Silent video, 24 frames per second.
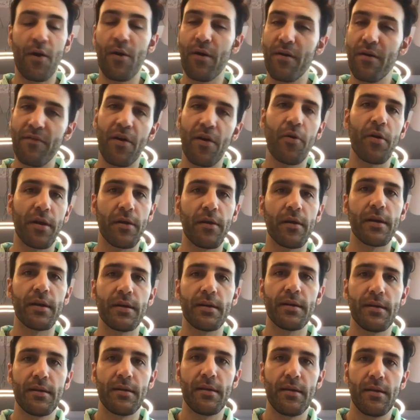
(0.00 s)
very good.
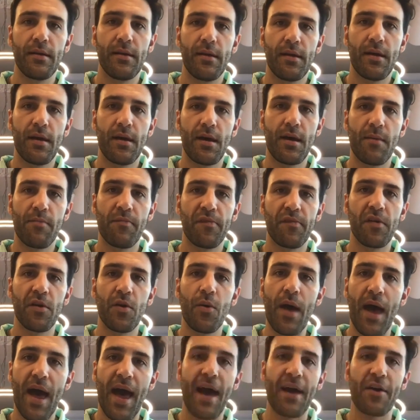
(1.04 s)
Um, so
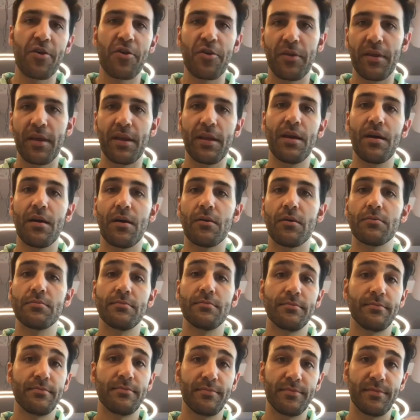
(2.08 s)
you actually know
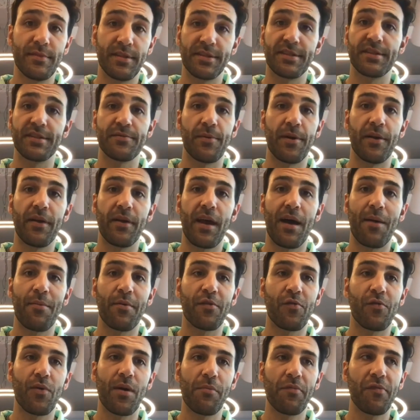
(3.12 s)
this is really how
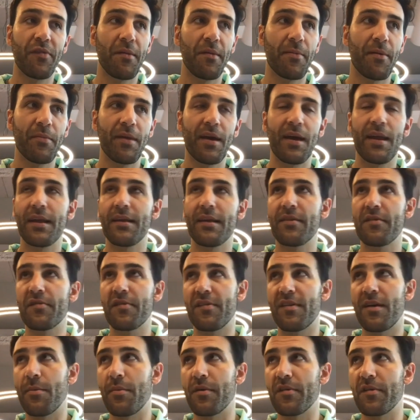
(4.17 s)
much REM sleep I'm getting, this is
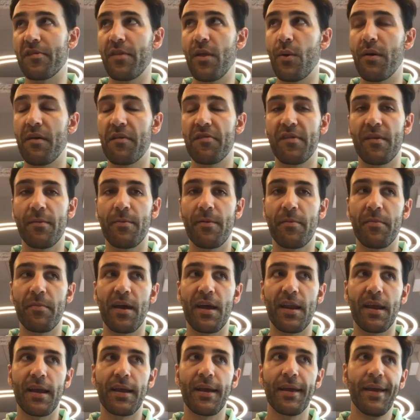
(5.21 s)
how much slow wave sleep I'm
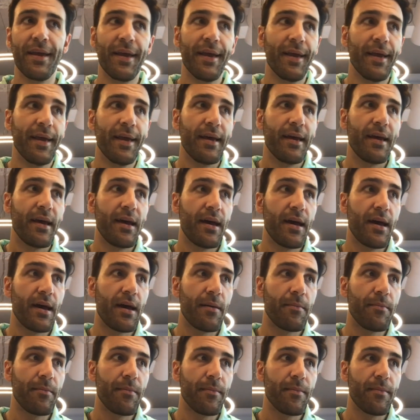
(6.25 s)
getting.
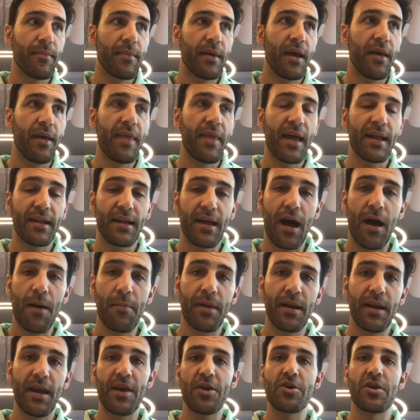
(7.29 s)
Um, and that
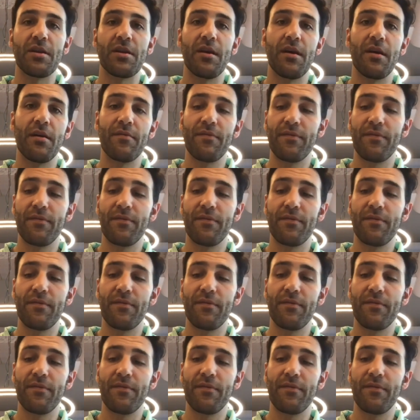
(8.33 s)
combination of